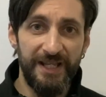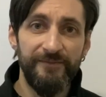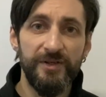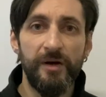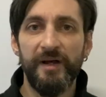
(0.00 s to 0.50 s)

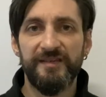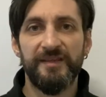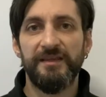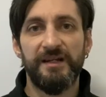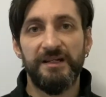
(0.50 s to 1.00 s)
Even though I
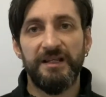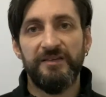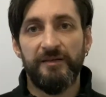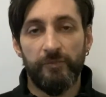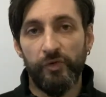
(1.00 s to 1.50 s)
said that it
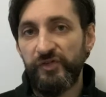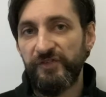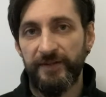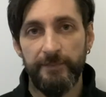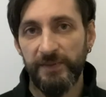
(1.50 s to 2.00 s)
is a more
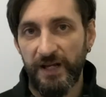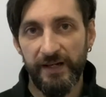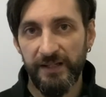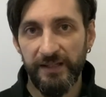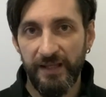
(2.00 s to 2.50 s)
slim
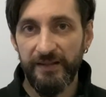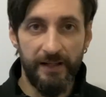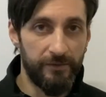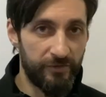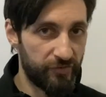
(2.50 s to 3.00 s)
cutting gi
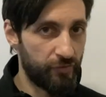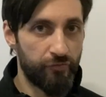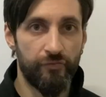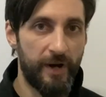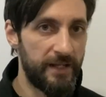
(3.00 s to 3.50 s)
that looks
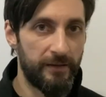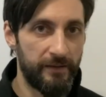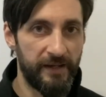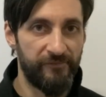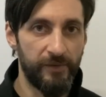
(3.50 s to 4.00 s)
great
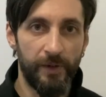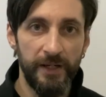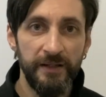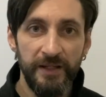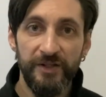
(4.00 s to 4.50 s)
on
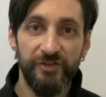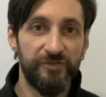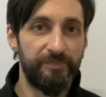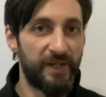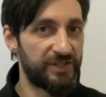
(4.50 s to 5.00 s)
everyone,
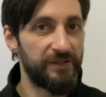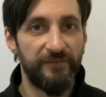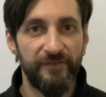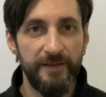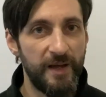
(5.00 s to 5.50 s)
especially
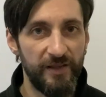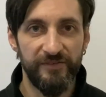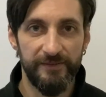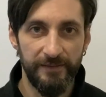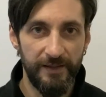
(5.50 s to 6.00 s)

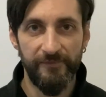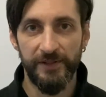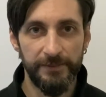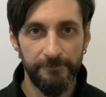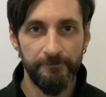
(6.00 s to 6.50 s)
females love
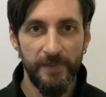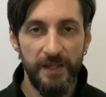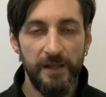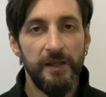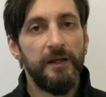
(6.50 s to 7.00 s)

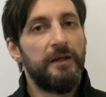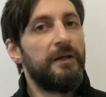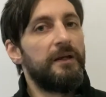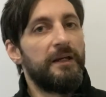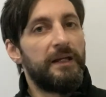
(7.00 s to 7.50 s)

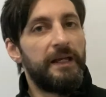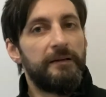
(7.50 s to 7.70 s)
it.